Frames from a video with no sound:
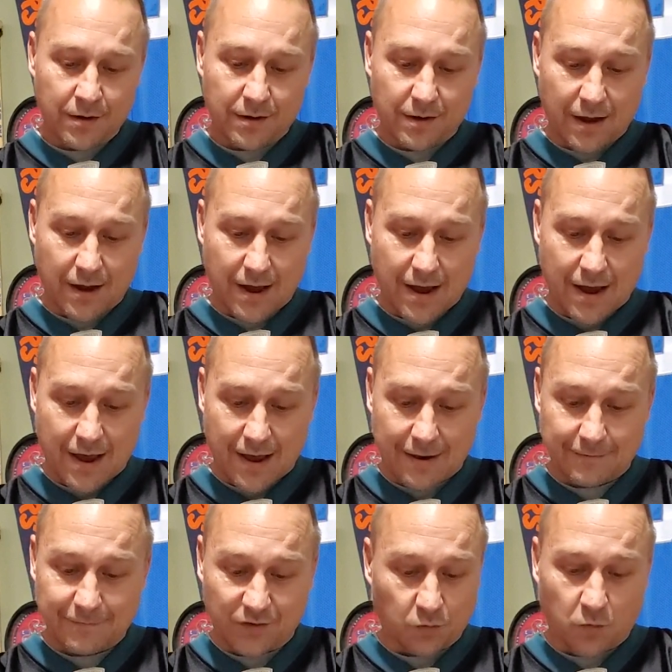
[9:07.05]

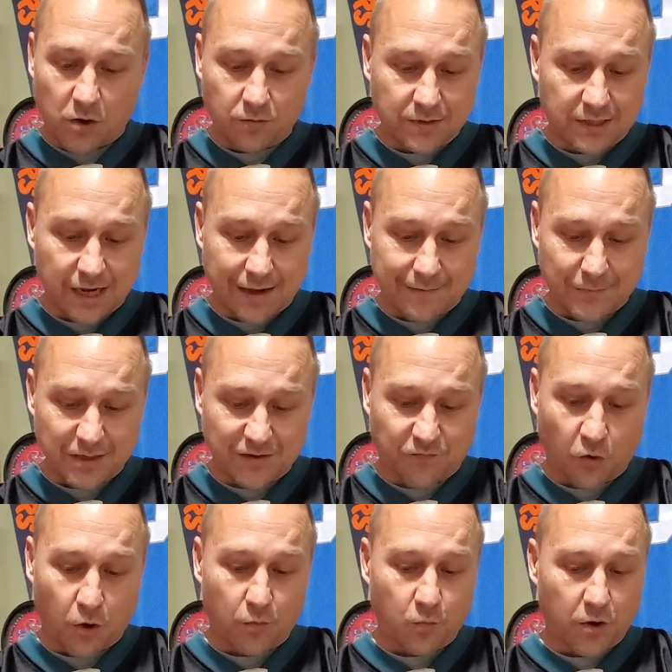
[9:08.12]
The road team is
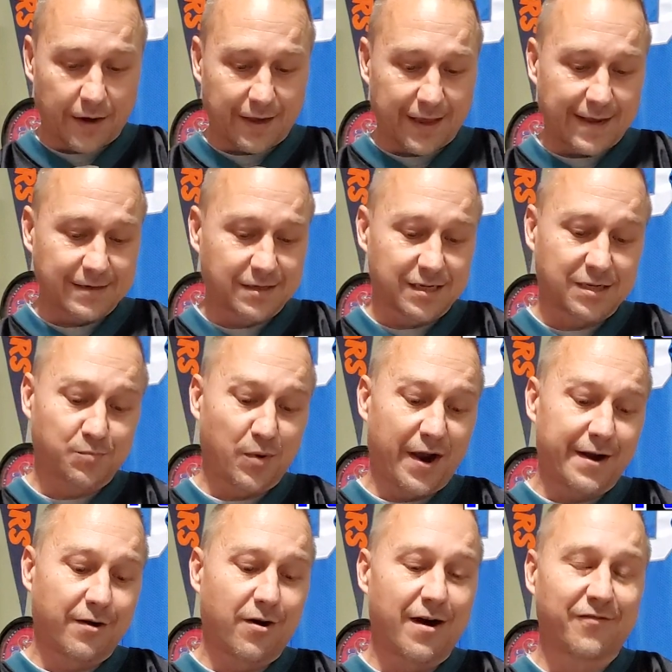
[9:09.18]
4-1 against the
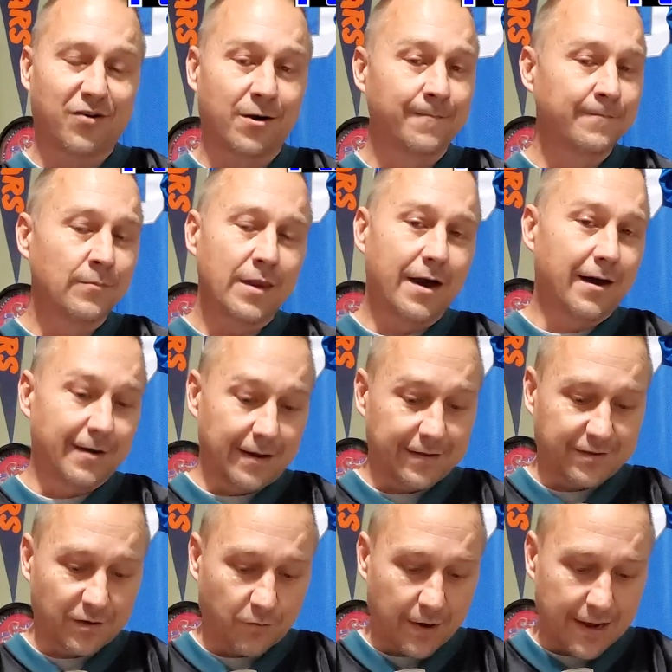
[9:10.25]
spread, however. I
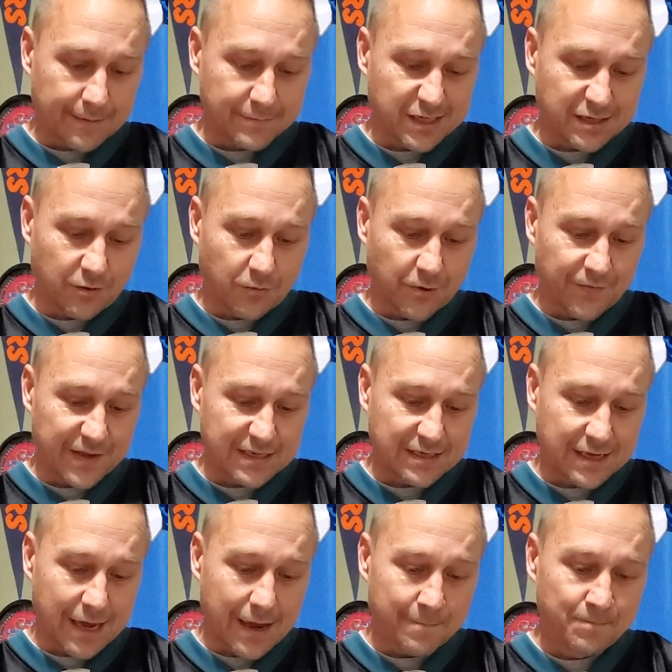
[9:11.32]
like the Rams to win this
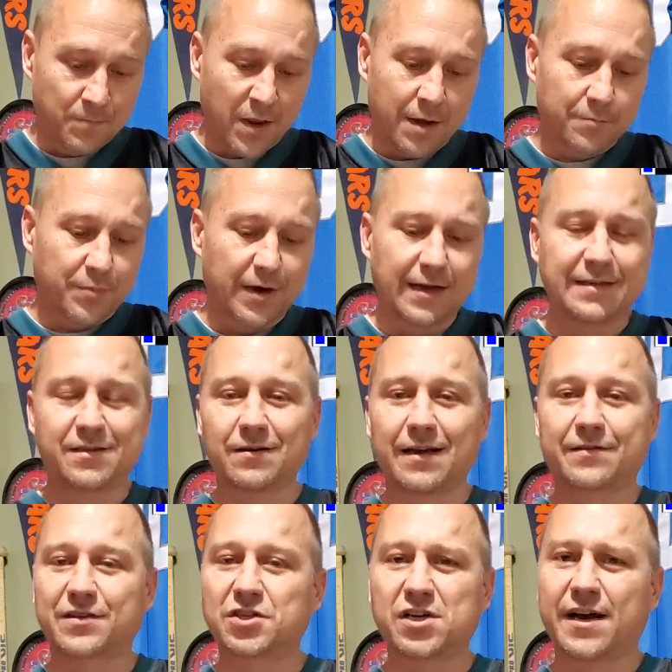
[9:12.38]
game, but I do
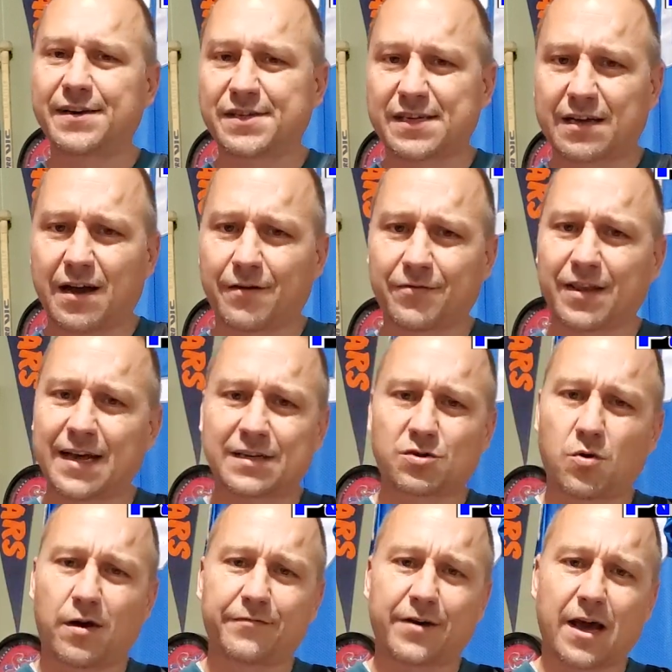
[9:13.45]
like the Giants to cover that
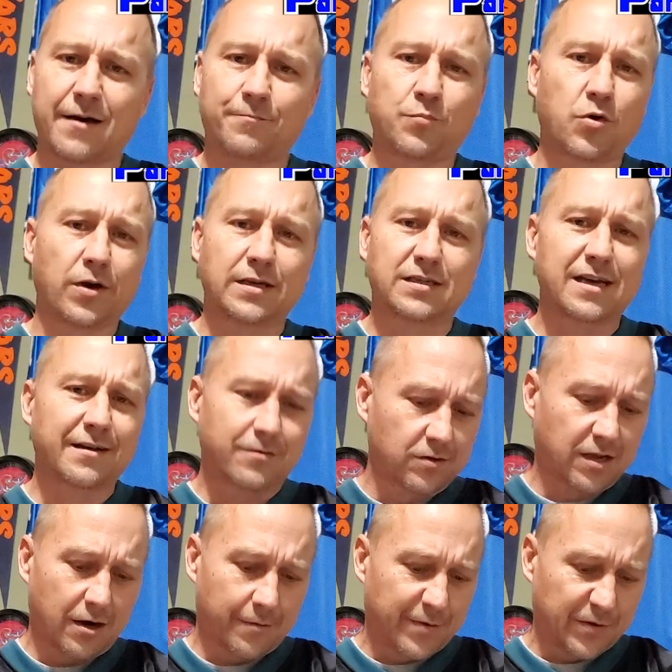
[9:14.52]
12.5 points. I don't
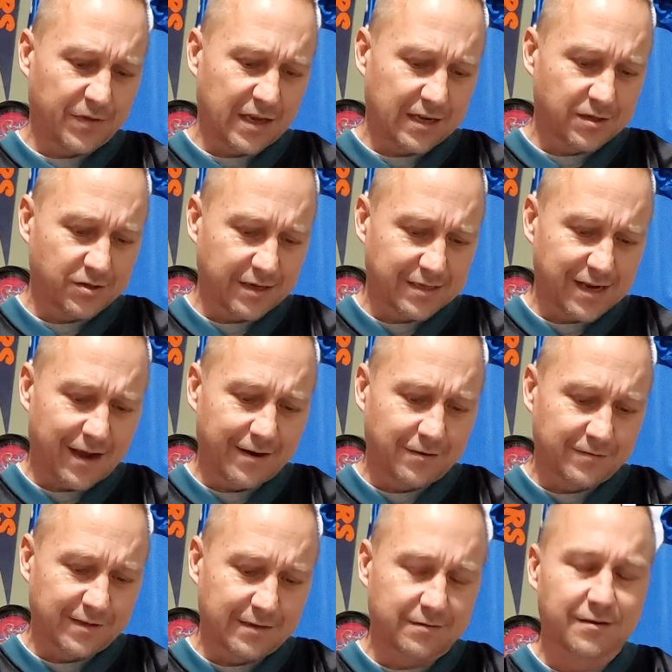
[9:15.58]
care about the injuries. I
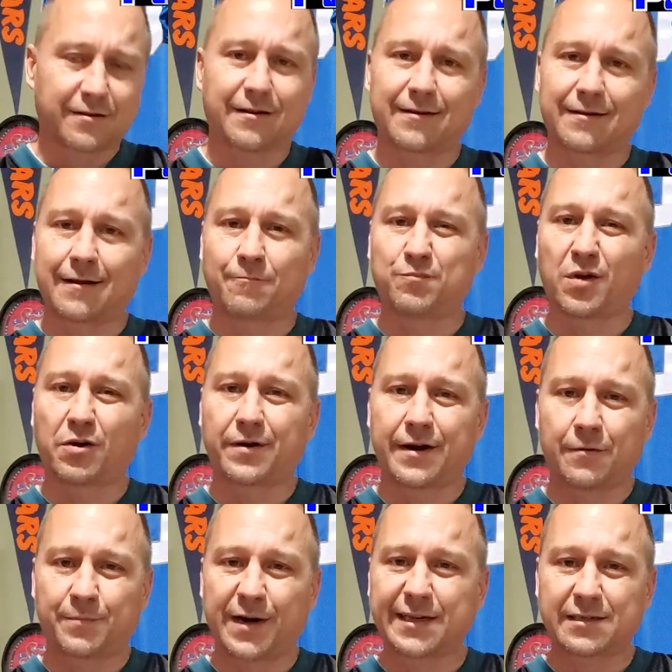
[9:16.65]
don't think they're going to get blown
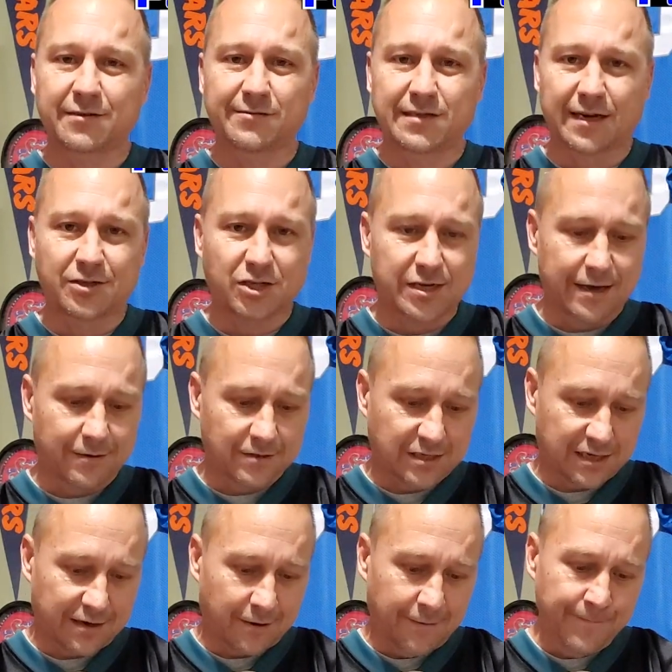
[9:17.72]
out by 2 touchdowns
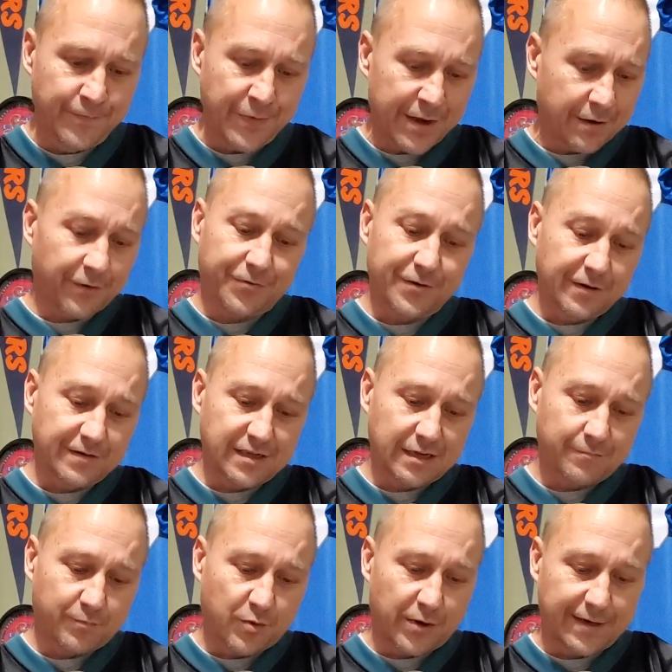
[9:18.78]
here or
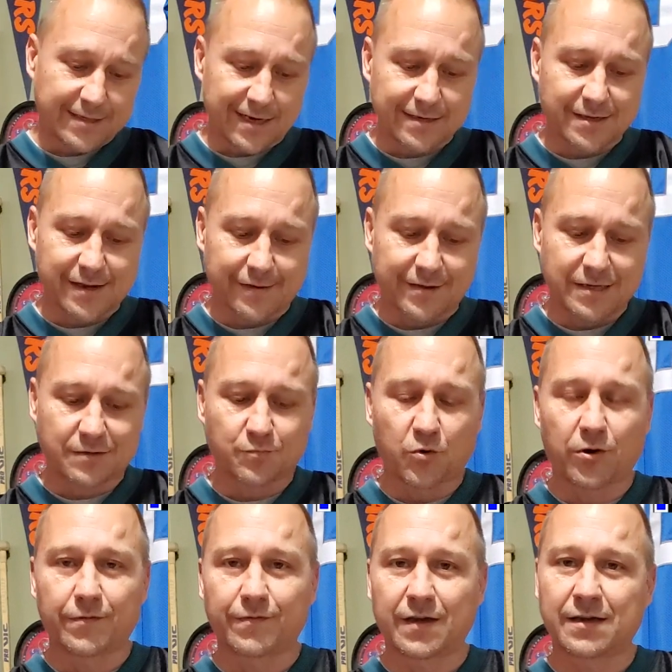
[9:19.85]
13 points. I see this
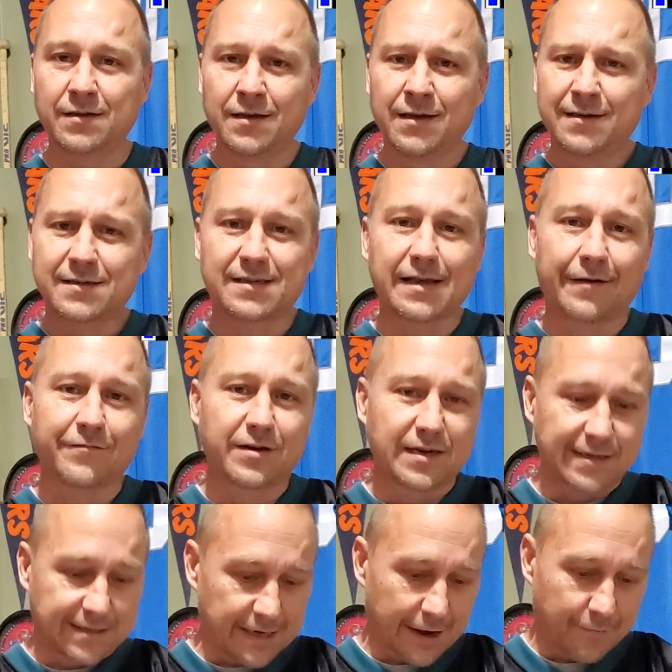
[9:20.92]
more in the 7
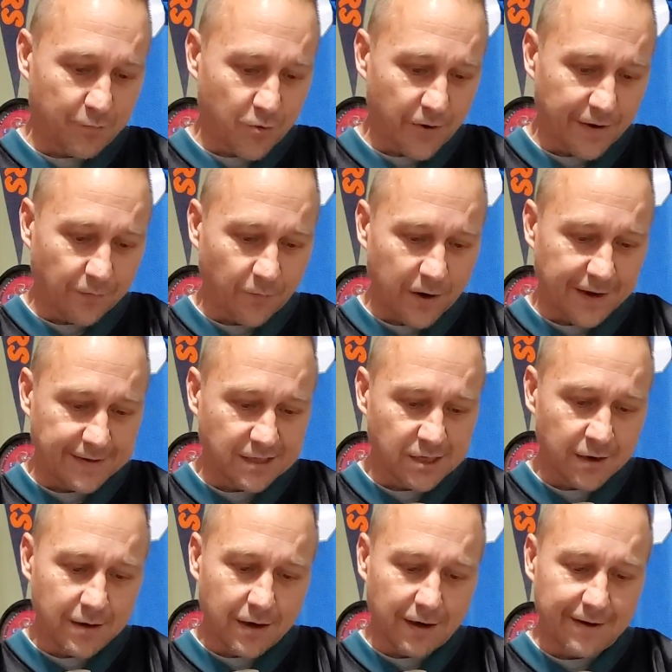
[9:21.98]
to 10 point range.
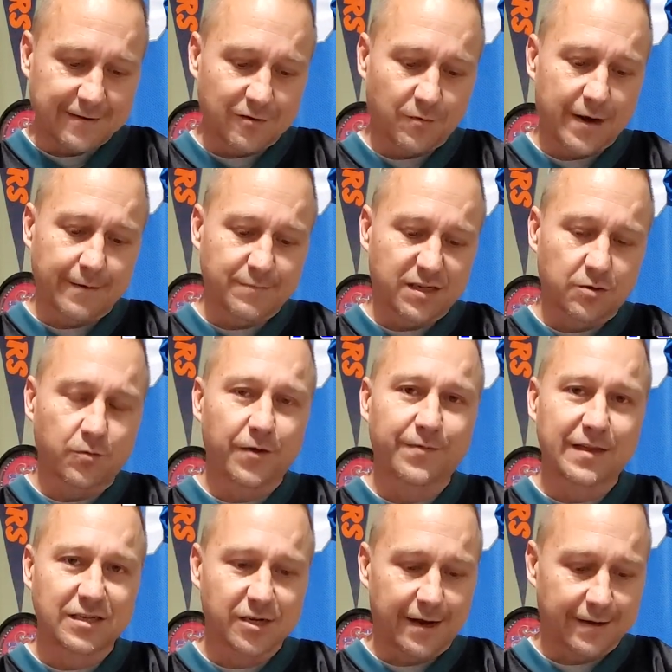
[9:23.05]
I like the Rams to win,
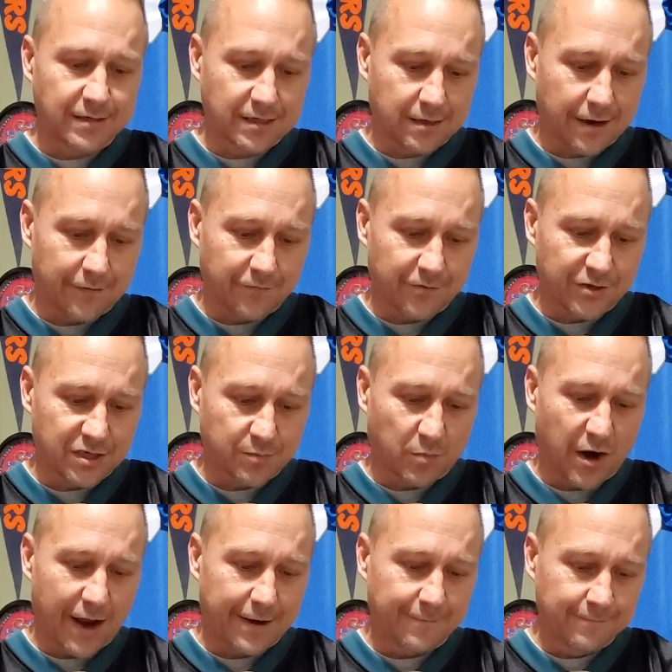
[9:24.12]
the Giants to cover the
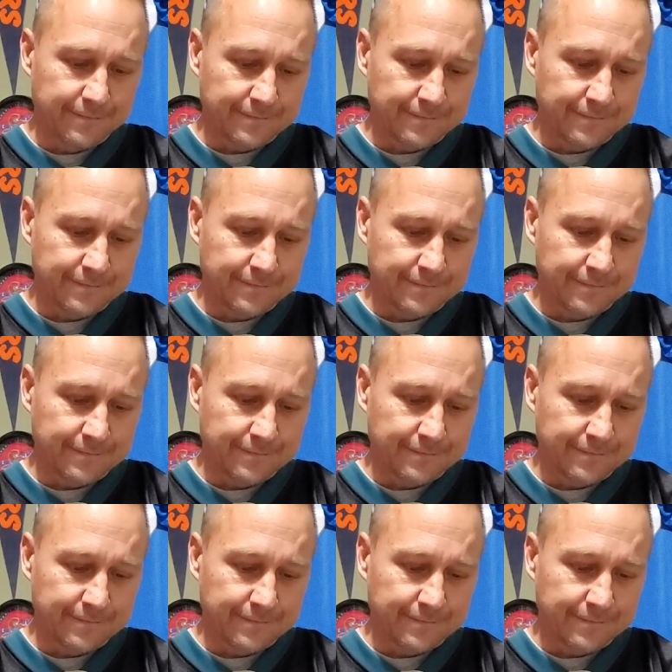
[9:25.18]
spread.